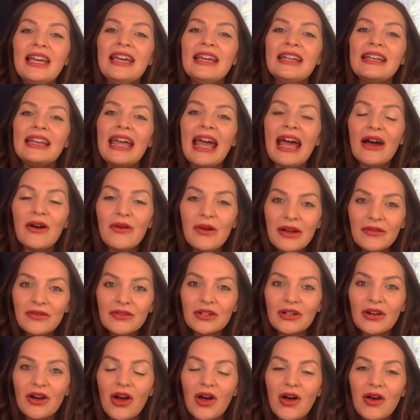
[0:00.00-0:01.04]
Now,
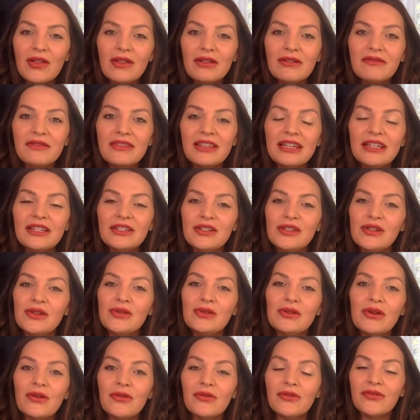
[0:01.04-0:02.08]
after all of this, you
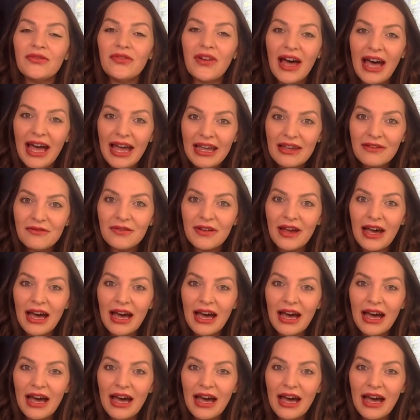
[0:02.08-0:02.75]
know 5